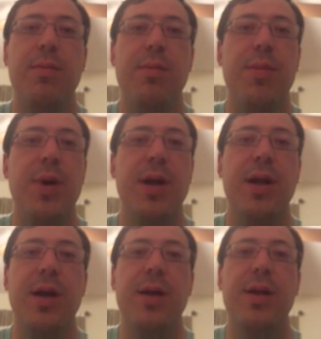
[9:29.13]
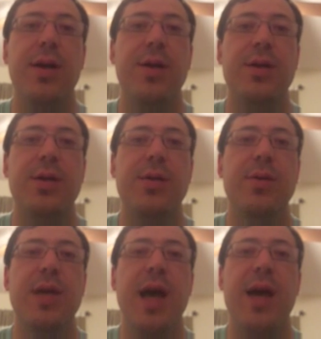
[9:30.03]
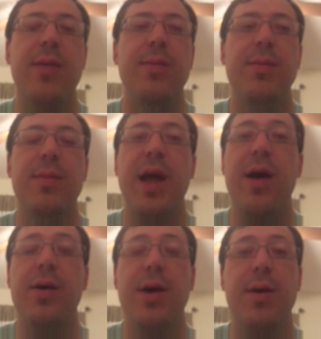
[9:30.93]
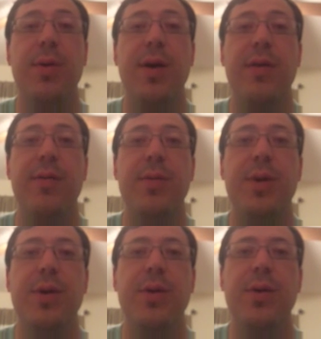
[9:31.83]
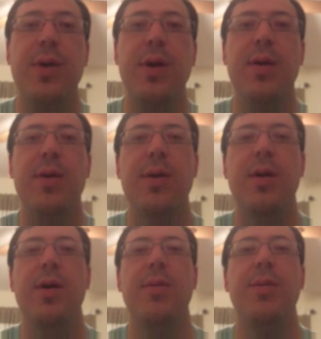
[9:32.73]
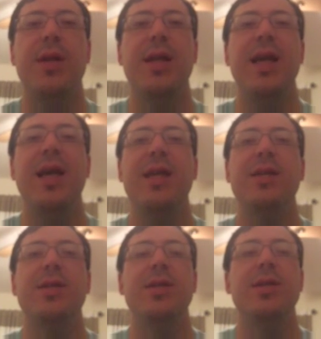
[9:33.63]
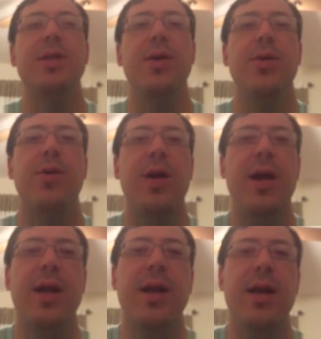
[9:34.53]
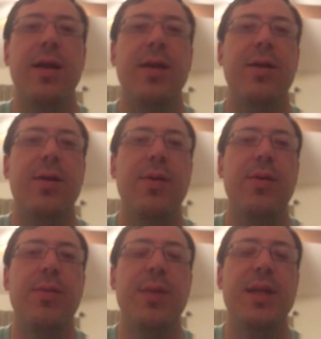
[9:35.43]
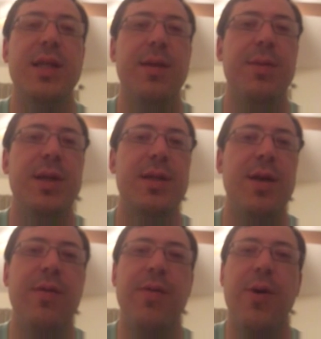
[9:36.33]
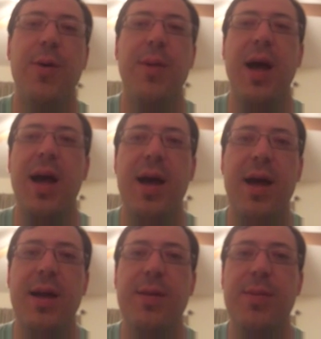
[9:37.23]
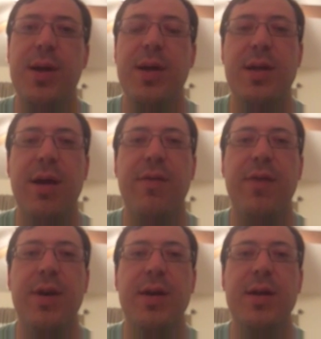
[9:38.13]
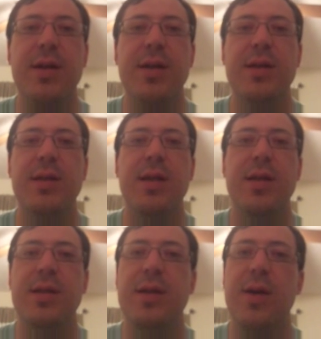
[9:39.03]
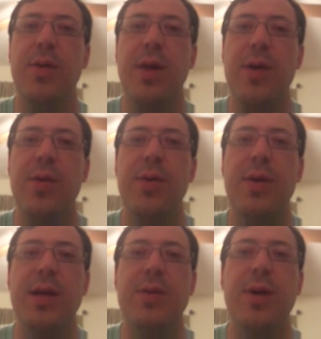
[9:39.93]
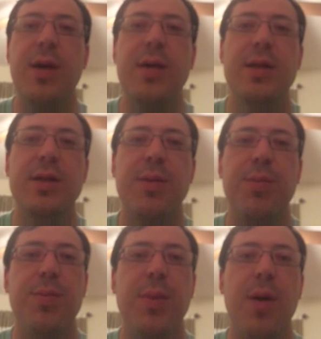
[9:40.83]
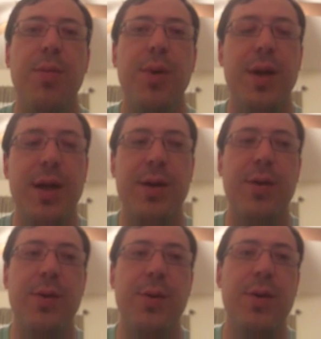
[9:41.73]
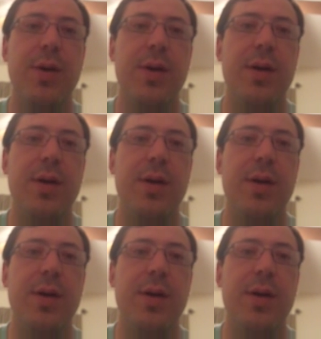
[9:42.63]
But none of the other schools had them. Now a couple of them do. But the need is just so great, and Mississippi is so far behind because our funding is so low, and that's why this is a political